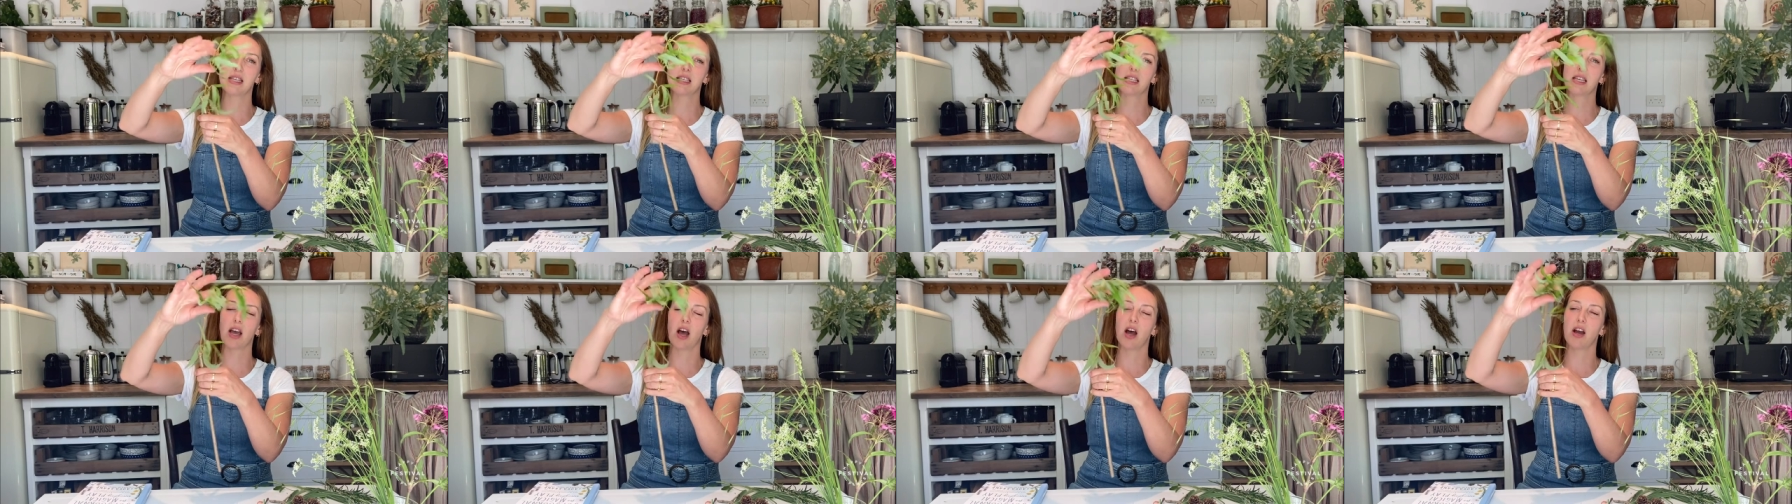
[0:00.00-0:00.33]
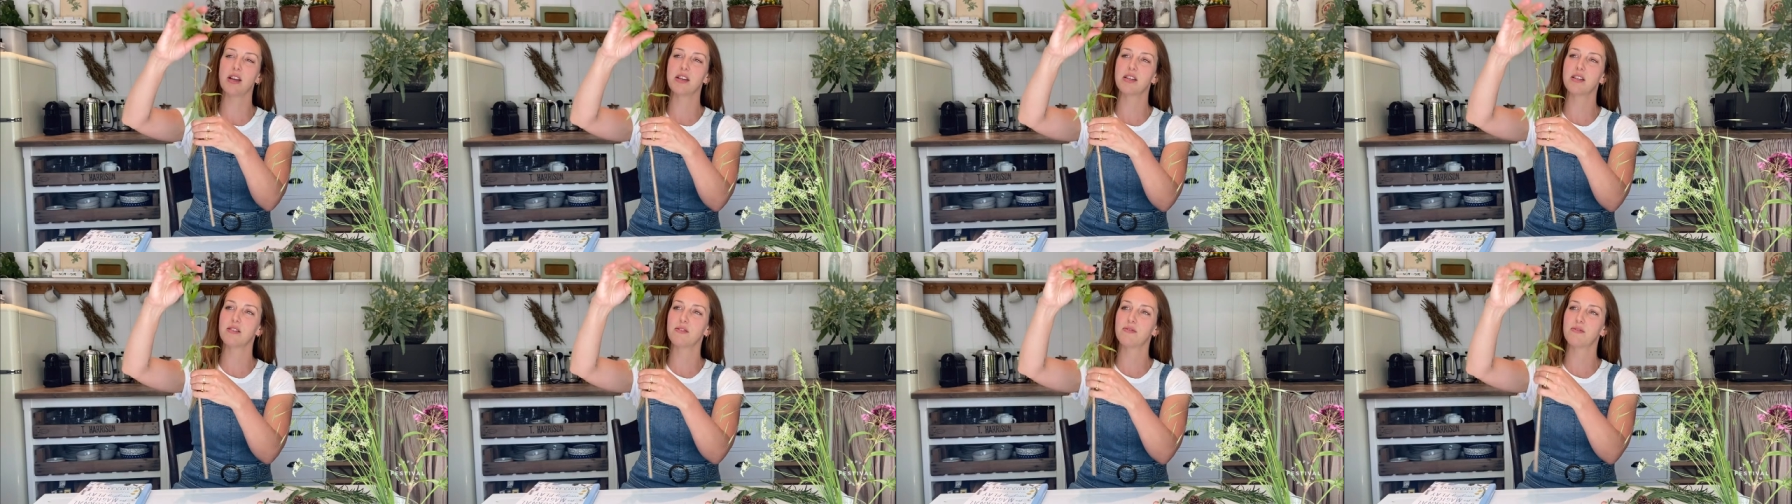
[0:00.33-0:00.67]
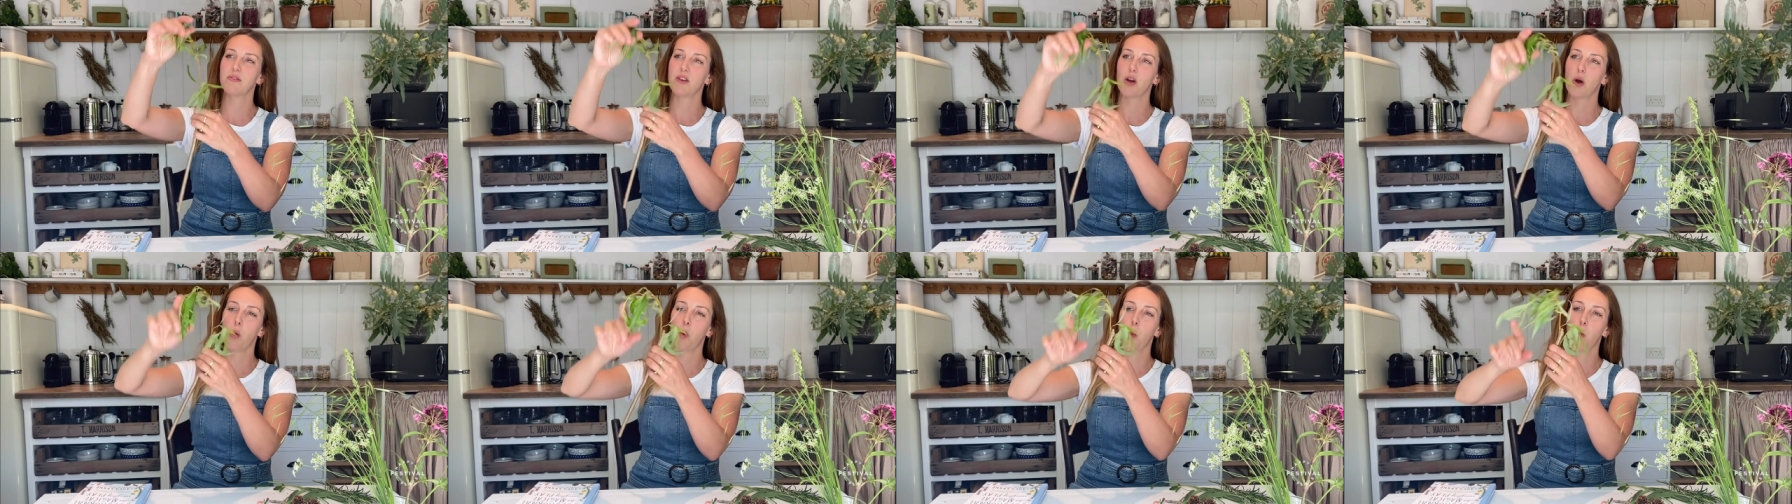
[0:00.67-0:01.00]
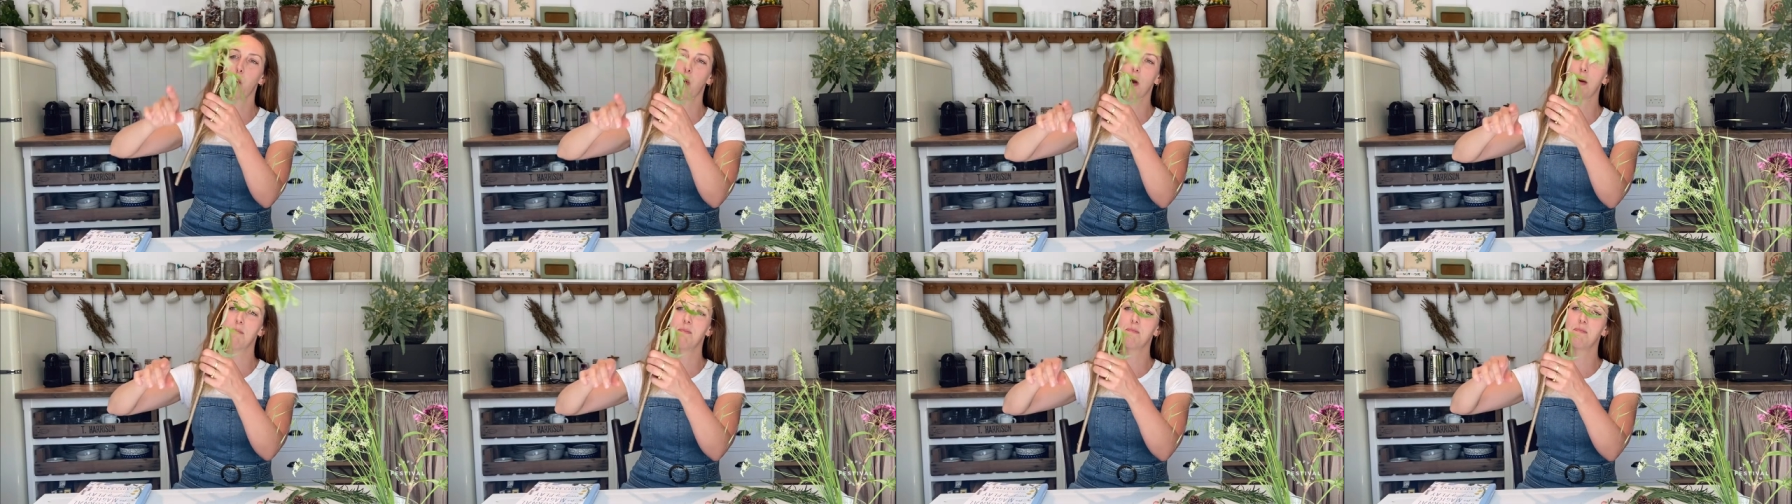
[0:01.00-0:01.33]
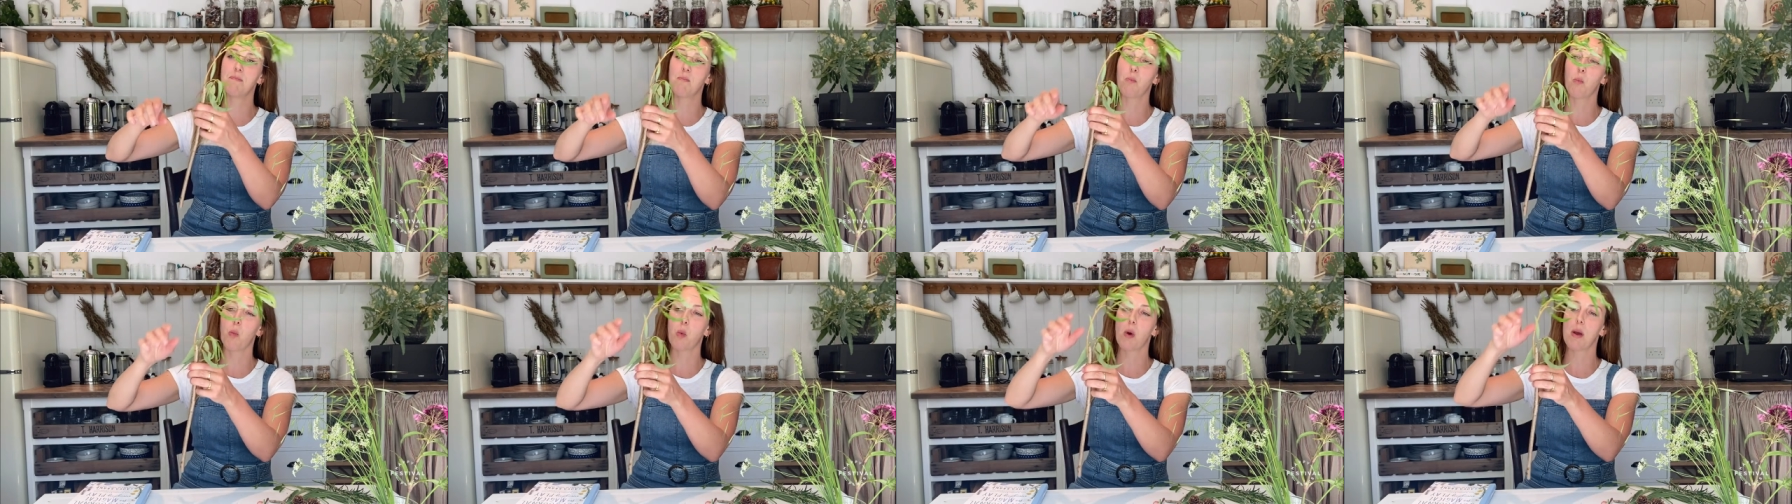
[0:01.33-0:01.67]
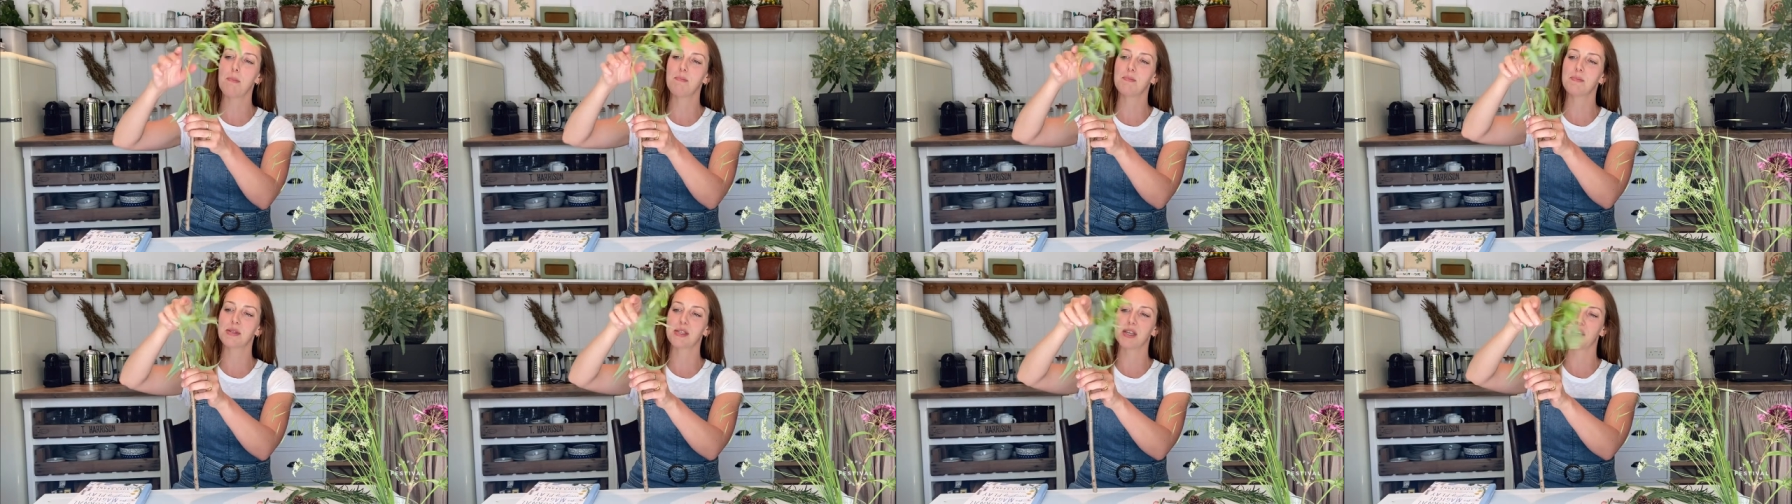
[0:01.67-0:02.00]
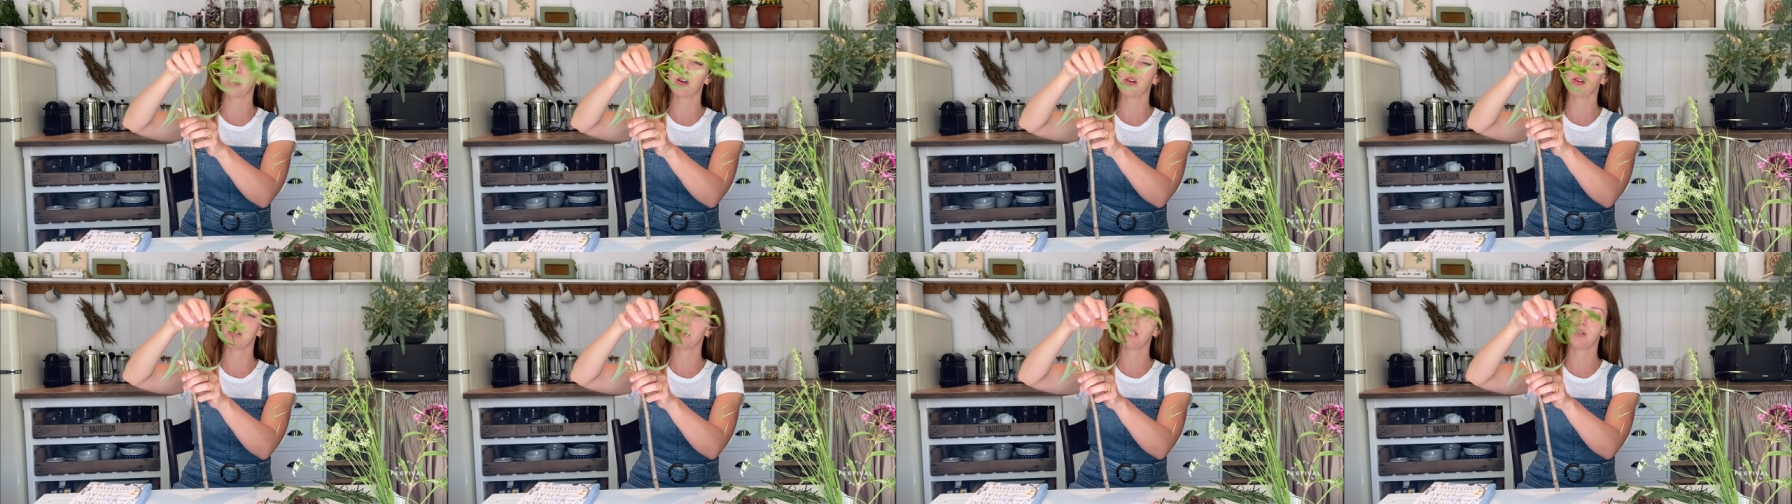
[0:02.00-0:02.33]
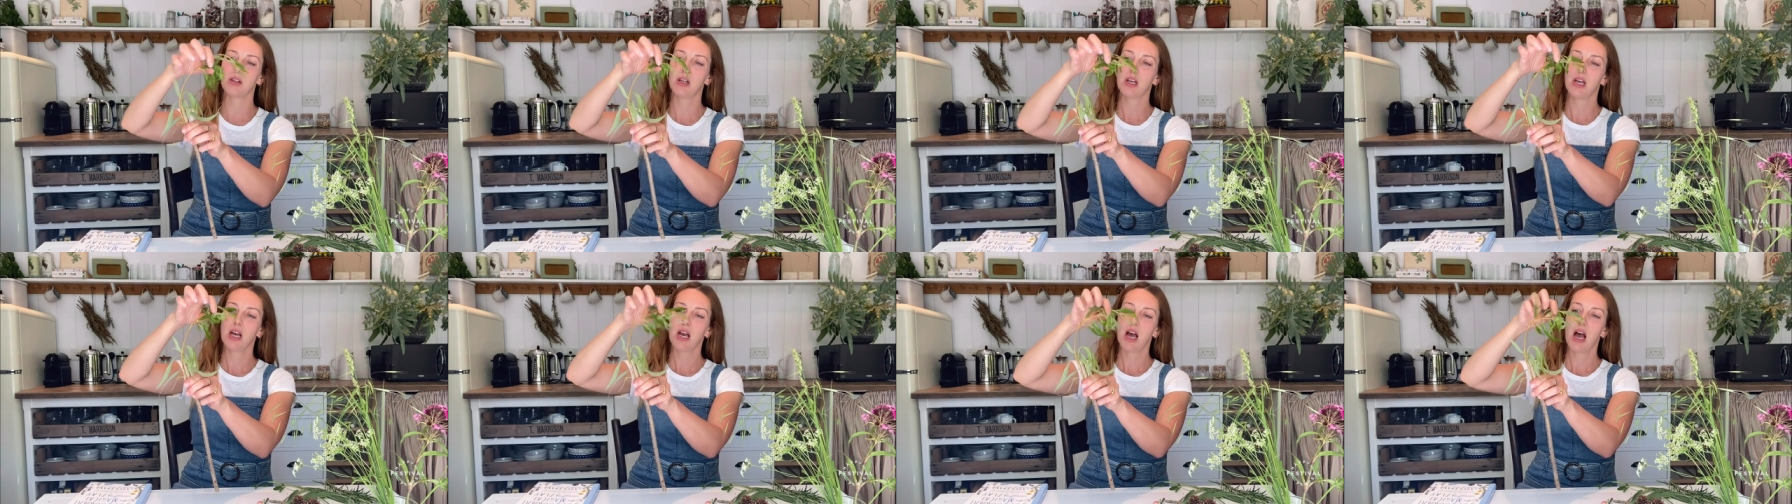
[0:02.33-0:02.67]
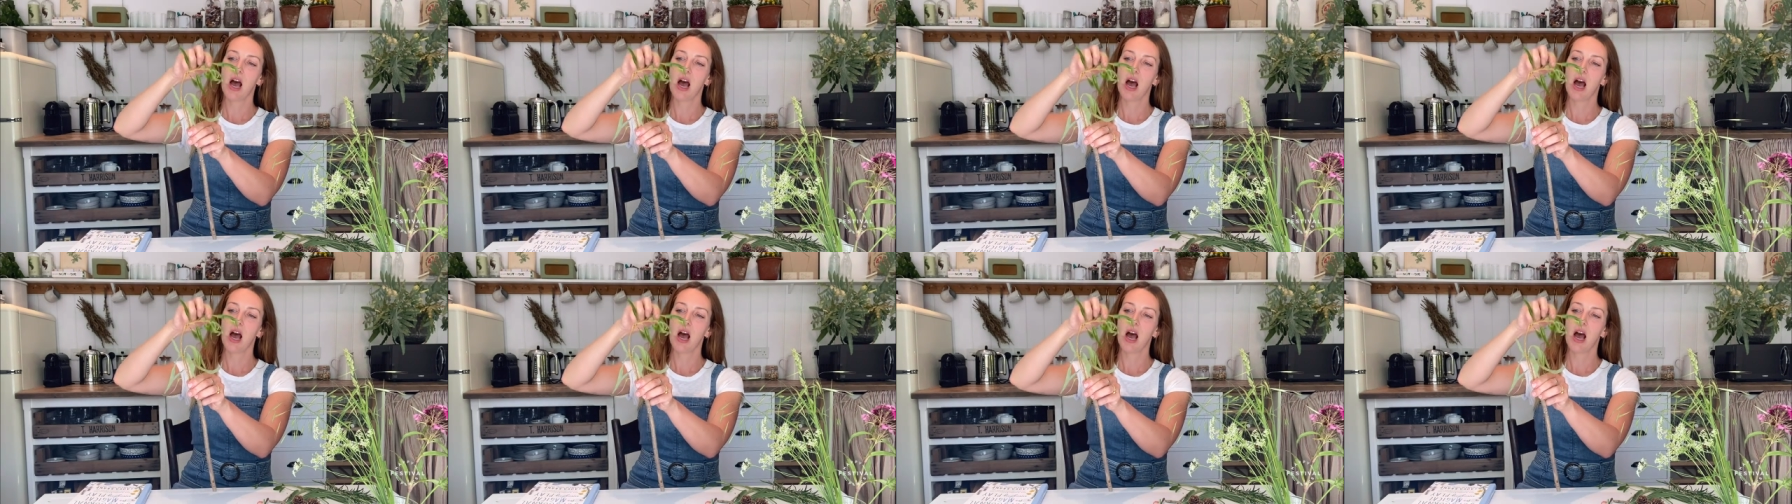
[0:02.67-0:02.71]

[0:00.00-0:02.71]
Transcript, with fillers: is kind of whim, whimsical.